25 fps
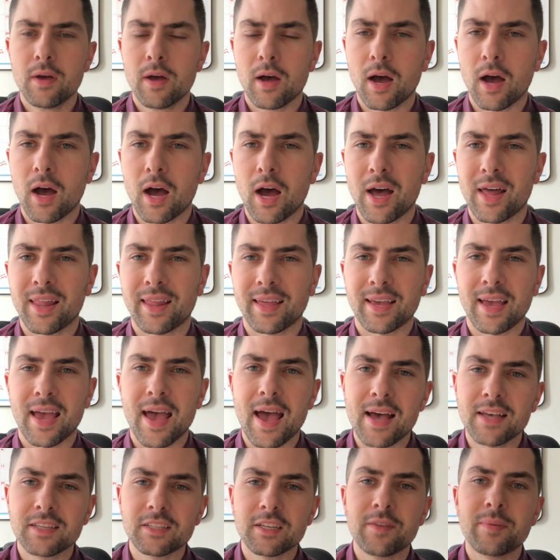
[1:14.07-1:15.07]
Uh, like
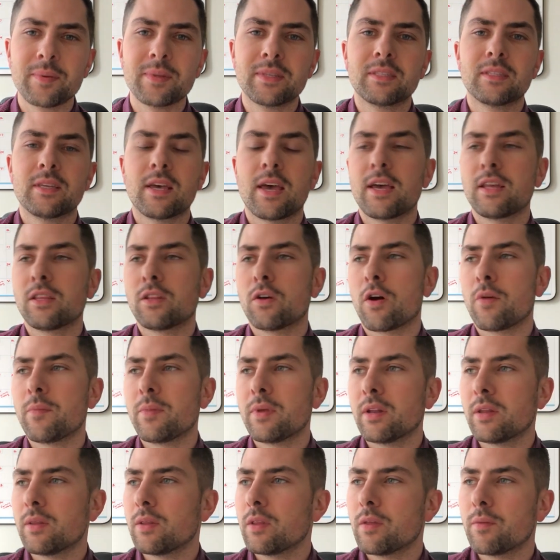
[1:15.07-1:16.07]
as I've been saying though, I
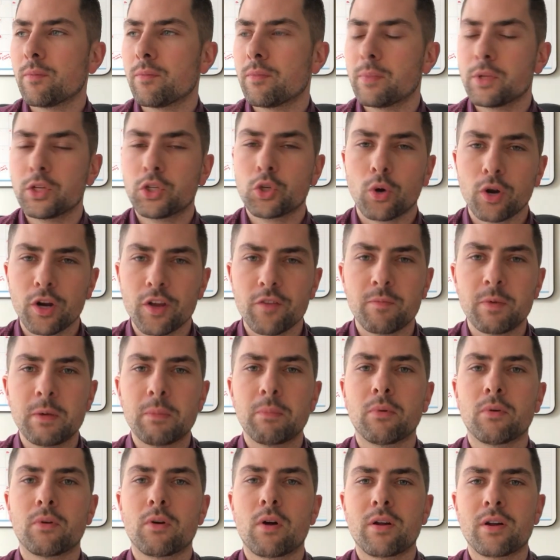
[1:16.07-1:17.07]
mean, the majority of
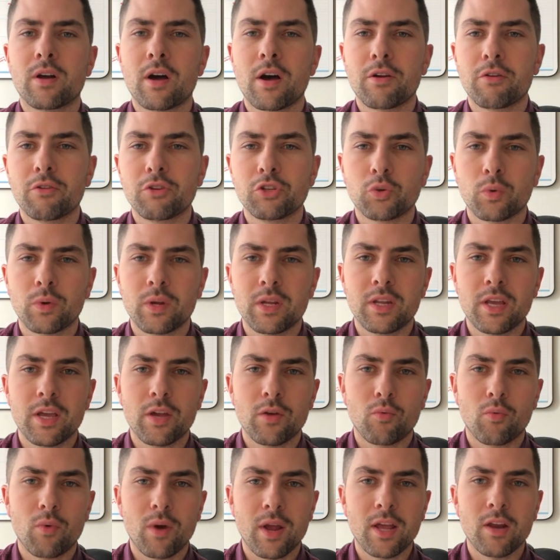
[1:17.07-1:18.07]
people are on 120-day
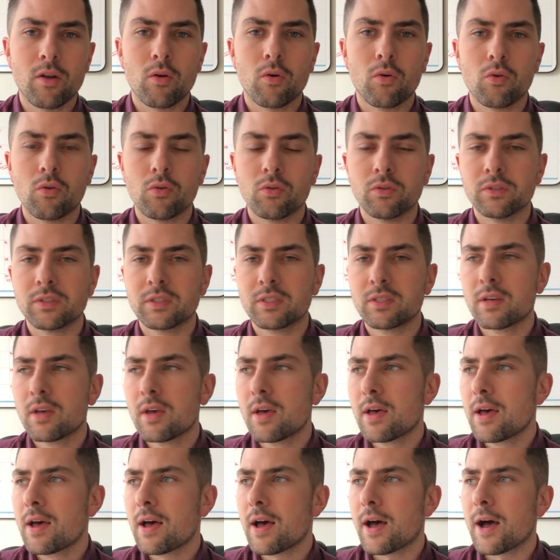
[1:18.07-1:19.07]
rate holds,
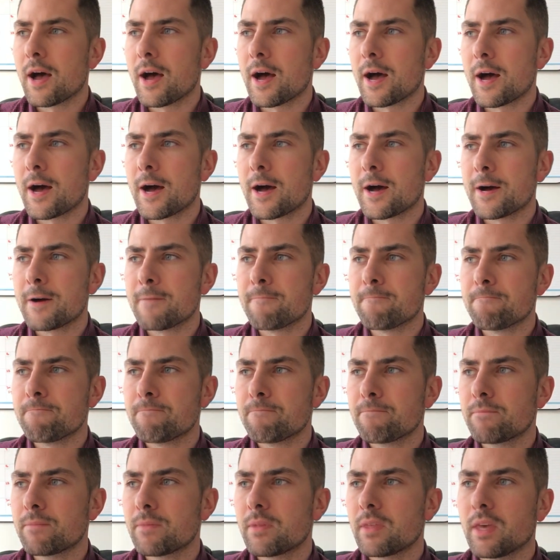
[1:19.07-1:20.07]
um,
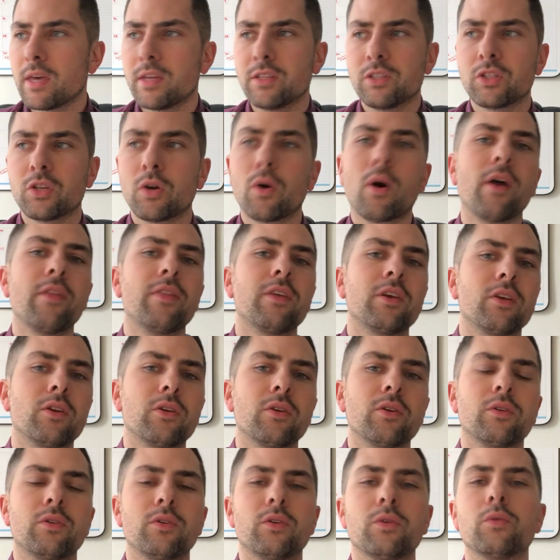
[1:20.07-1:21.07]
and so I think
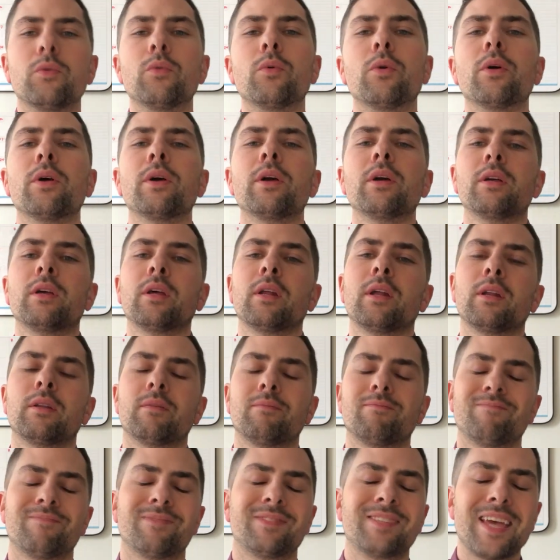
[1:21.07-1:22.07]
you're you're really gonna
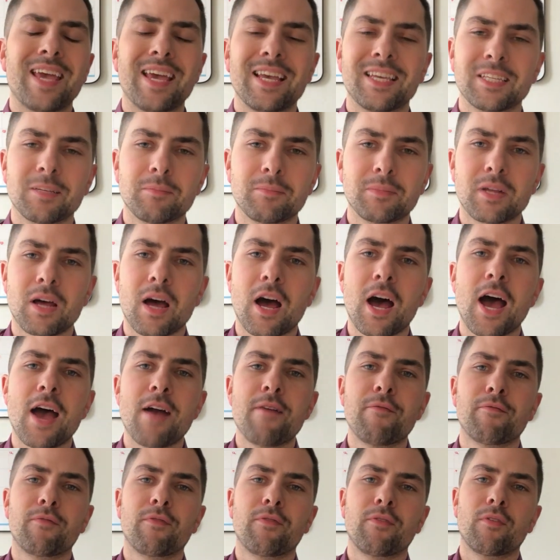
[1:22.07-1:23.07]
take some
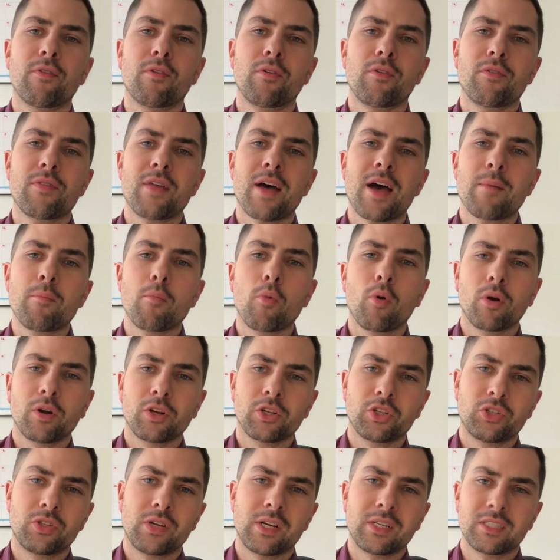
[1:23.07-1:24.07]
time for that
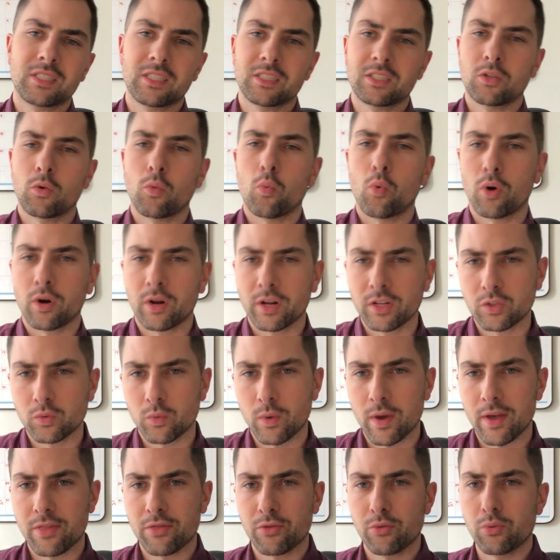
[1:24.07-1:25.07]
mortgage stress test to work its
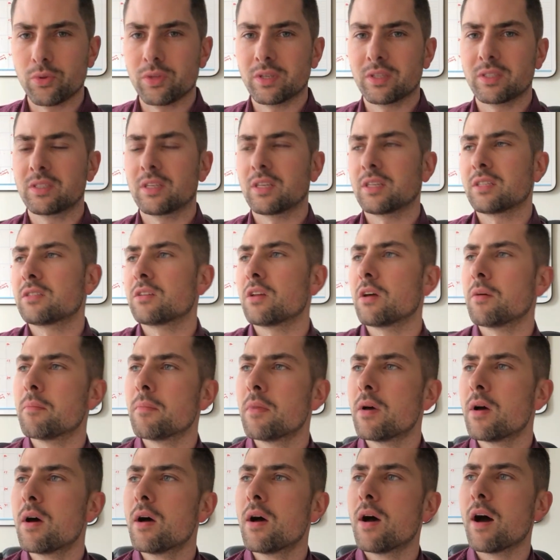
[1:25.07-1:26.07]
way through the system.
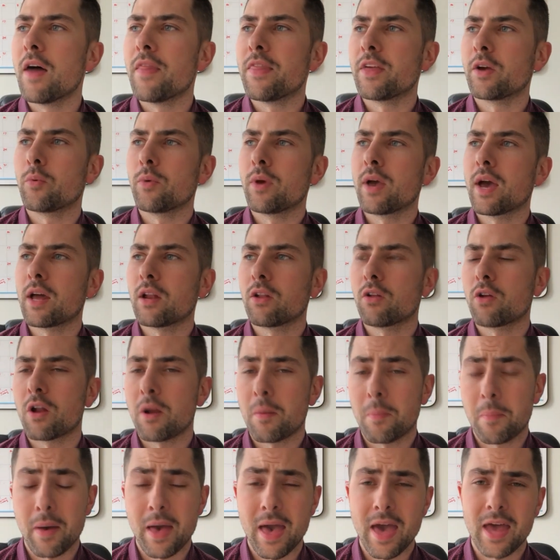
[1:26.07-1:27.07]
I think we had a lot
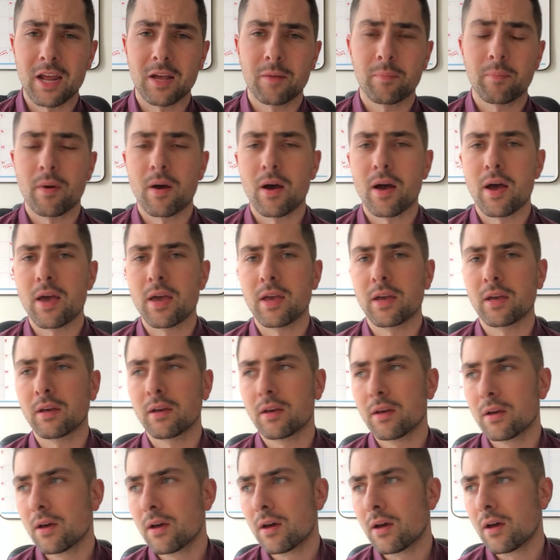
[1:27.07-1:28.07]
of panic buying
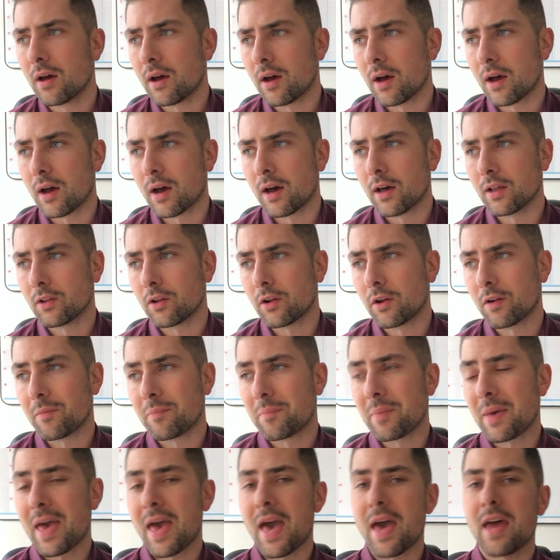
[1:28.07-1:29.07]
uh, a lot of
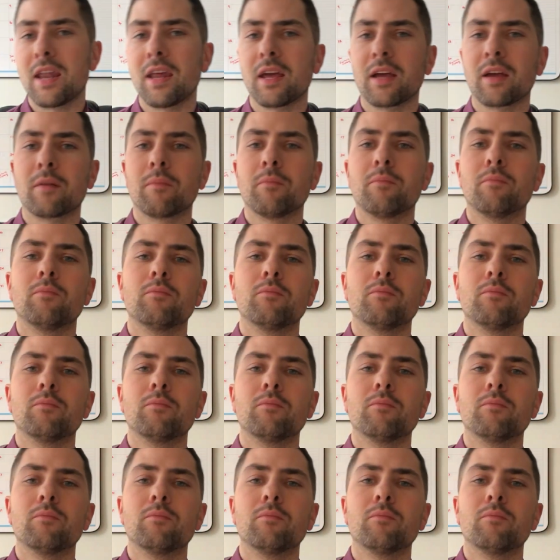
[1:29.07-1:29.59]
panic